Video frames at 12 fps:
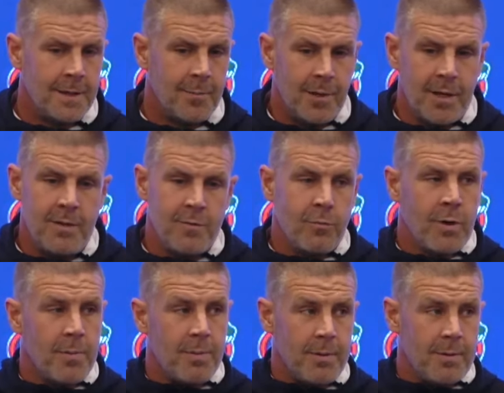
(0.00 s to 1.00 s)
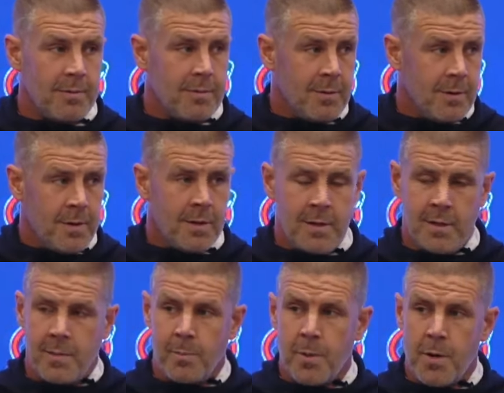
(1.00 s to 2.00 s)
I mean, he's ripping
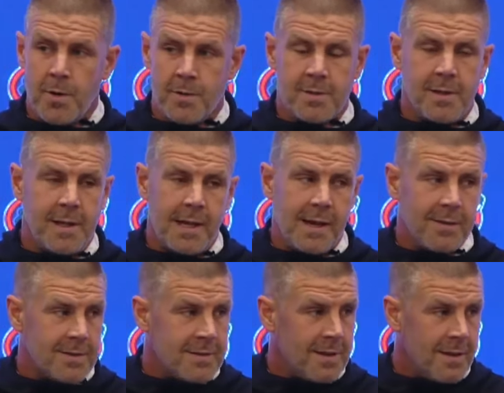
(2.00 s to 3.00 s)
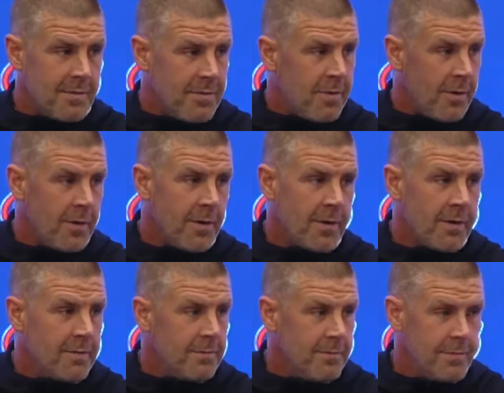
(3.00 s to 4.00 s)
balls in the outside third,